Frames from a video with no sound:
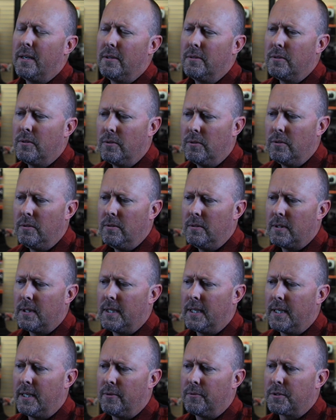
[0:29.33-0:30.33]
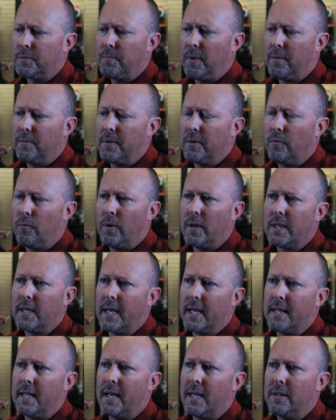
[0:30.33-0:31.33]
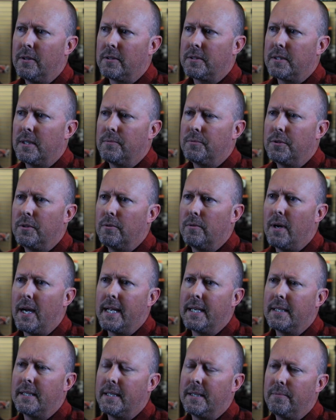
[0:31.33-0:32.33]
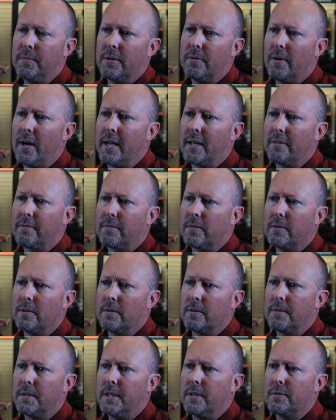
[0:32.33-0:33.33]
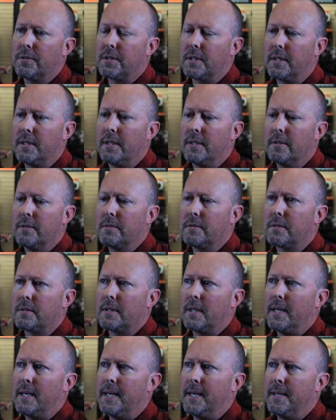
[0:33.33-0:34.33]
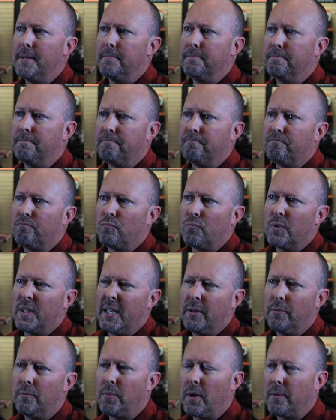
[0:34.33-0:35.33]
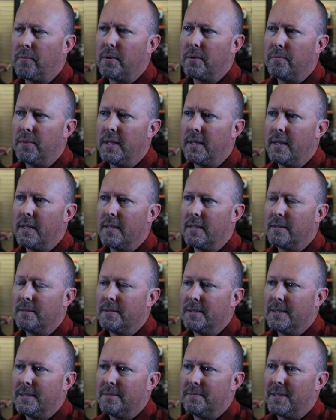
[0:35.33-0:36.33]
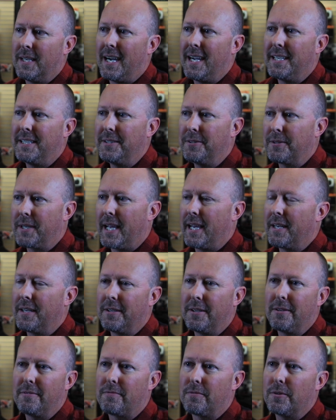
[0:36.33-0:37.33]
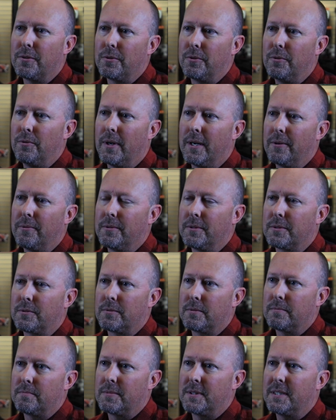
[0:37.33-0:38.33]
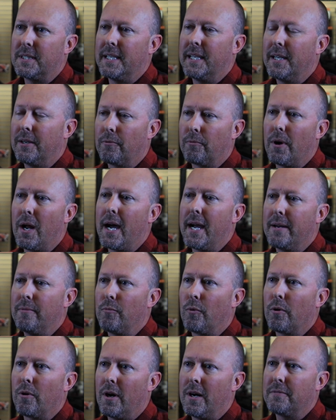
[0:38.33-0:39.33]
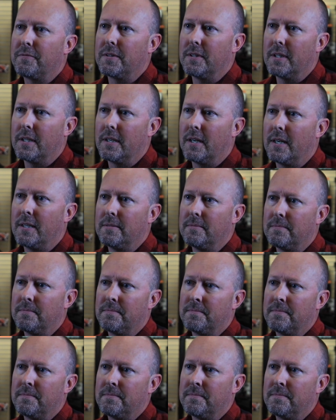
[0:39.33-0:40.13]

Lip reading: uncle was probably the one guy that I looked up to riding. He'd been riding for years and years. He would probably be the ideal candidate for who I was seeing ride more often than not.